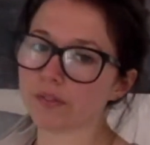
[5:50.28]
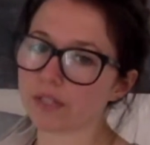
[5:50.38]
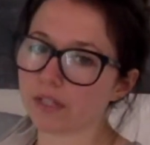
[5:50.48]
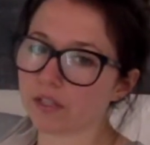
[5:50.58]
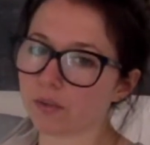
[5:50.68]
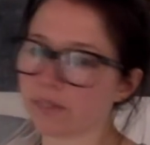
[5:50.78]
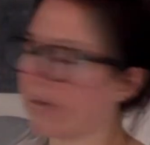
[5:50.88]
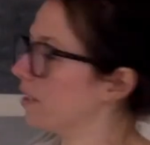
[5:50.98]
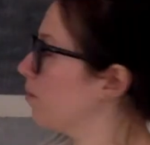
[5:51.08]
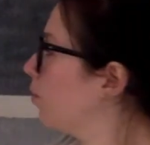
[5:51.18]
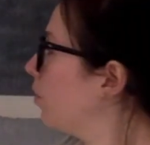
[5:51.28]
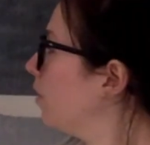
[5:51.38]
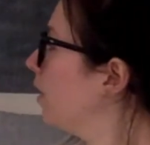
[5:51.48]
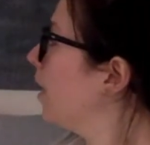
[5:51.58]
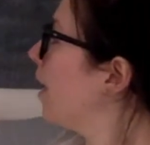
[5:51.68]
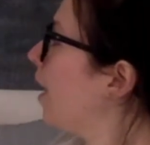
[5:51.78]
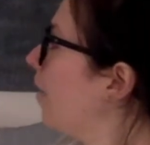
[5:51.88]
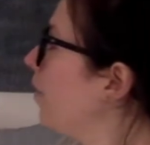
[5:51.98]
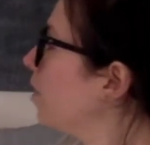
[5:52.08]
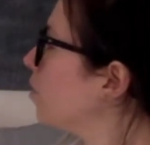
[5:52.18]
into a decimal,
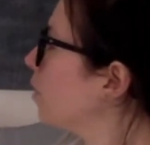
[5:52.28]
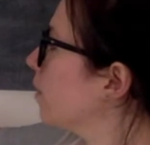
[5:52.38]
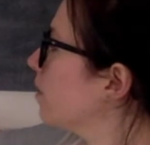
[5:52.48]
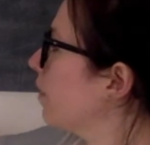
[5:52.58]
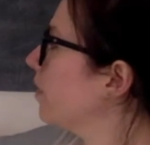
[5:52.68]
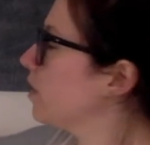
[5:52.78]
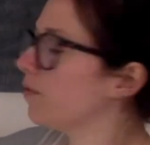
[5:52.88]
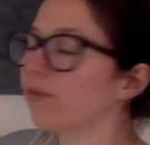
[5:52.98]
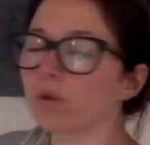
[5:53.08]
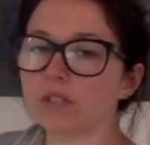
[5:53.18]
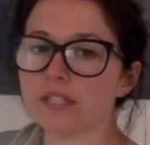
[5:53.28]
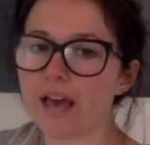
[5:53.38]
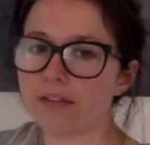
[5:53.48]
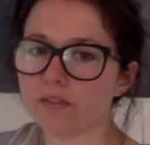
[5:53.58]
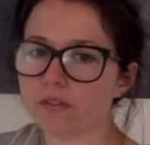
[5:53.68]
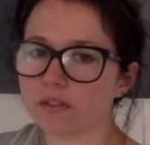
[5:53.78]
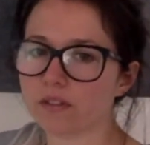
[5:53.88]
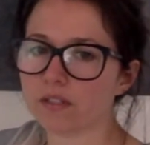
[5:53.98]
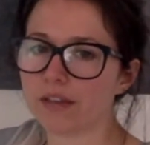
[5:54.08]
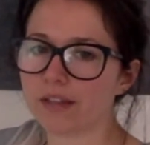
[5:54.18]
and this one 74 tenths as
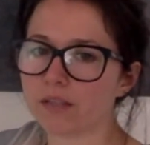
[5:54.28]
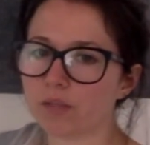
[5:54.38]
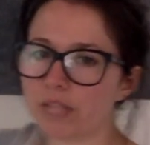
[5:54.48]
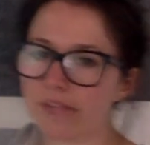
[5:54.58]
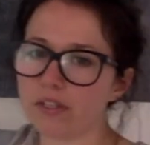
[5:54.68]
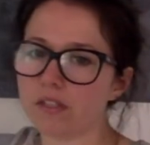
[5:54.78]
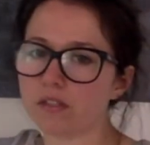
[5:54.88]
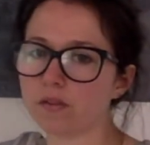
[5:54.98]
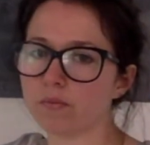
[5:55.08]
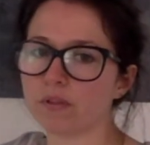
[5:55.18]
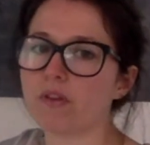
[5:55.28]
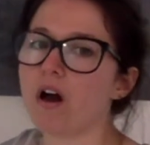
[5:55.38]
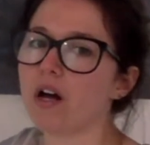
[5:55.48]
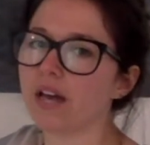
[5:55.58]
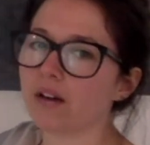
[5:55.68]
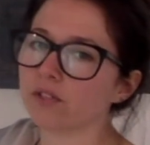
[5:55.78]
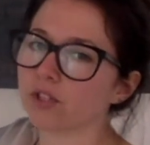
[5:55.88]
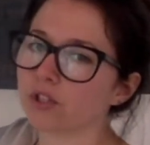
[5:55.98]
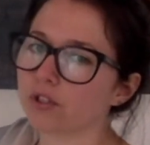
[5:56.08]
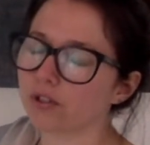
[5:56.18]
a decimal. Now this is something that I haven't
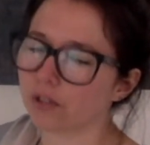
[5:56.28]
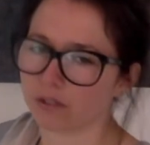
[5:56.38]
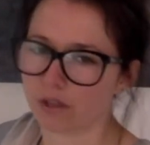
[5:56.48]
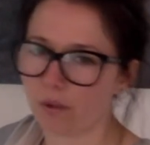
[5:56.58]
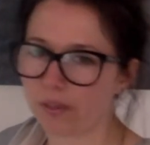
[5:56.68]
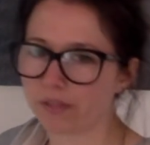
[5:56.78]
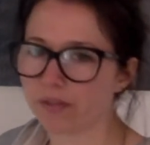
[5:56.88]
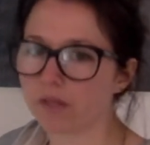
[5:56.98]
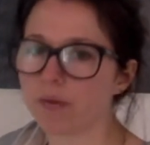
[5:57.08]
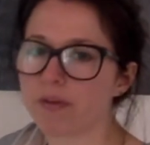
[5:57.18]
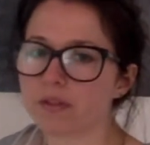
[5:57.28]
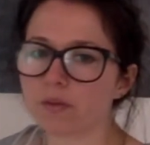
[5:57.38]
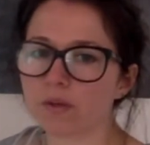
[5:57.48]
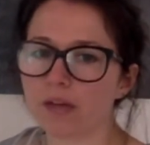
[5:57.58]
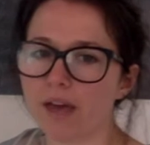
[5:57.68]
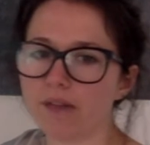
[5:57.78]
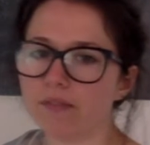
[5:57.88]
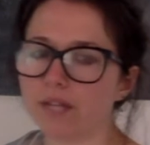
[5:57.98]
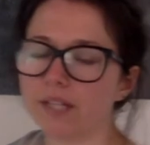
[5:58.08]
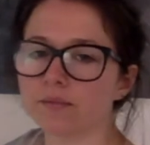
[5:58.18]
just done, so I want you to think about this one carefully.